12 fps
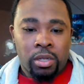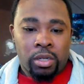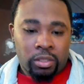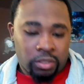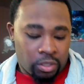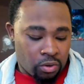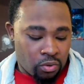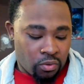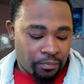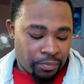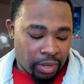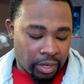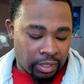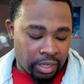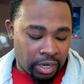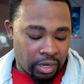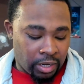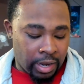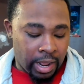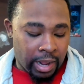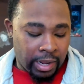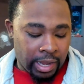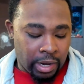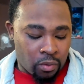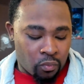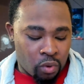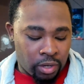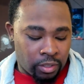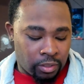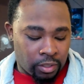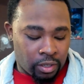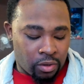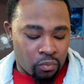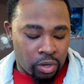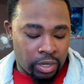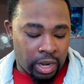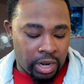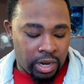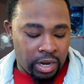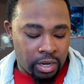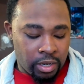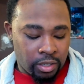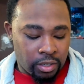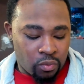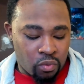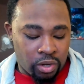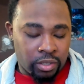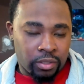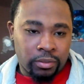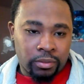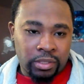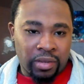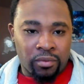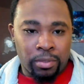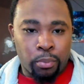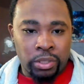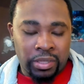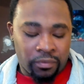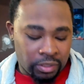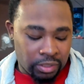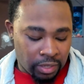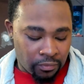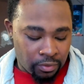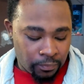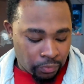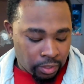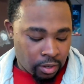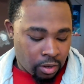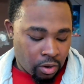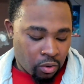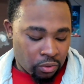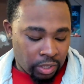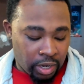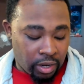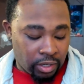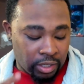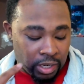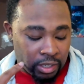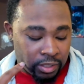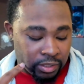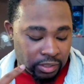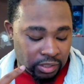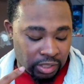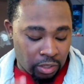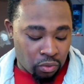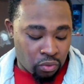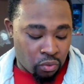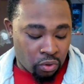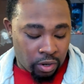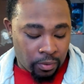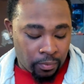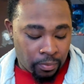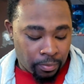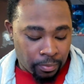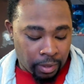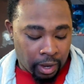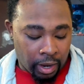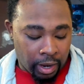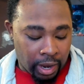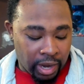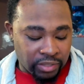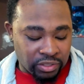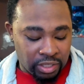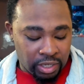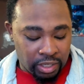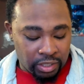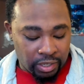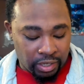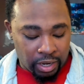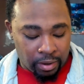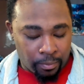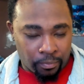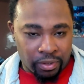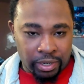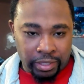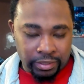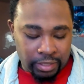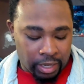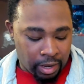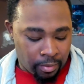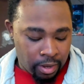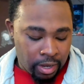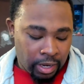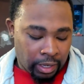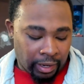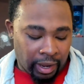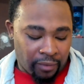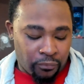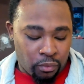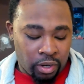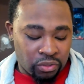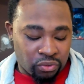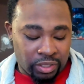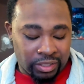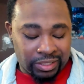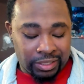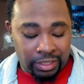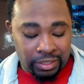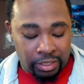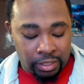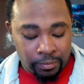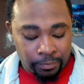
So I did it, and then I got 181.70.77 on there. Then the single core, I actually did it the next time, and I got 460.